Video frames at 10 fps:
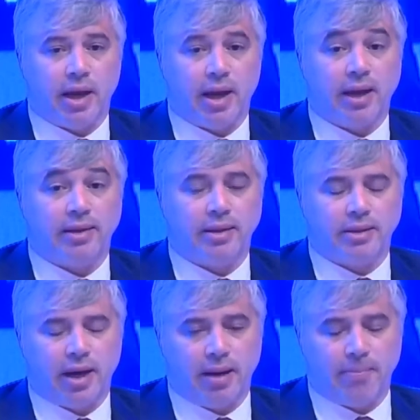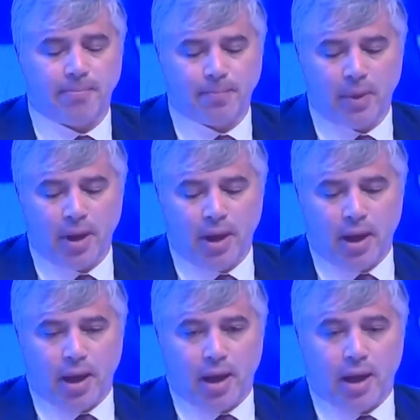at the time.
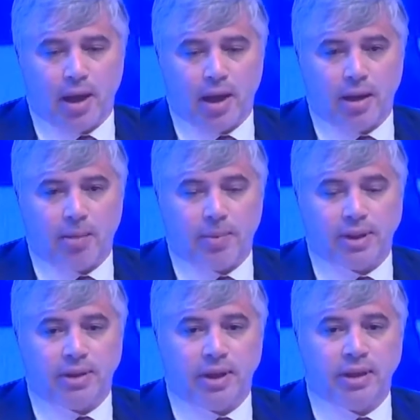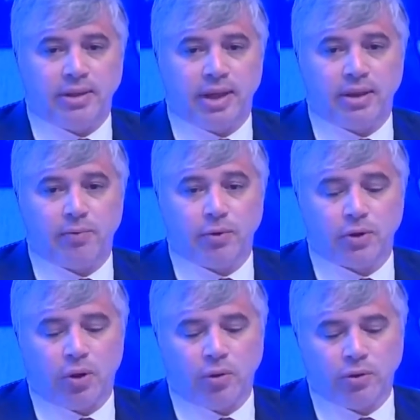But the intent was
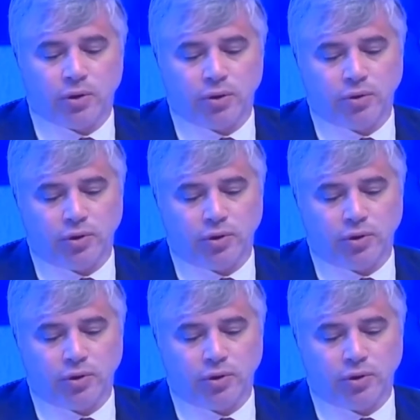also